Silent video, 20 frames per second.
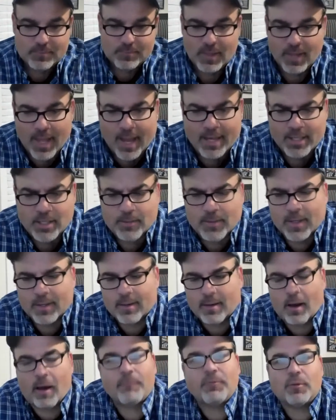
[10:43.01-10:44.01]
how do you get
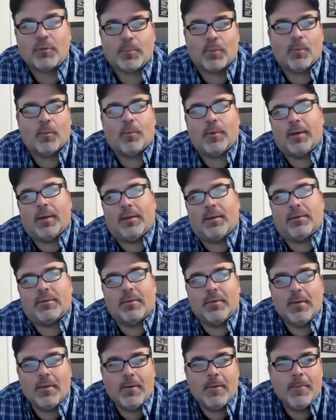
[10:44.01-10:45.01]
comfortable with
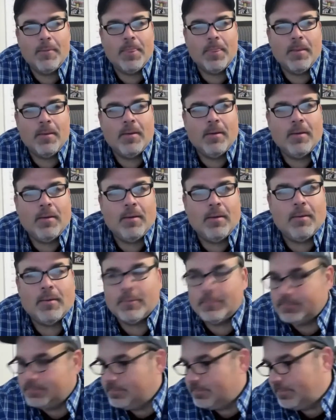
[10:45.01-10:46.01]

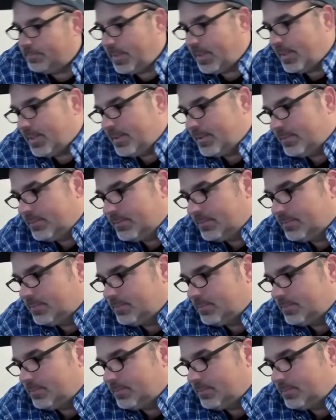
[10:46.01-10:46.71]
being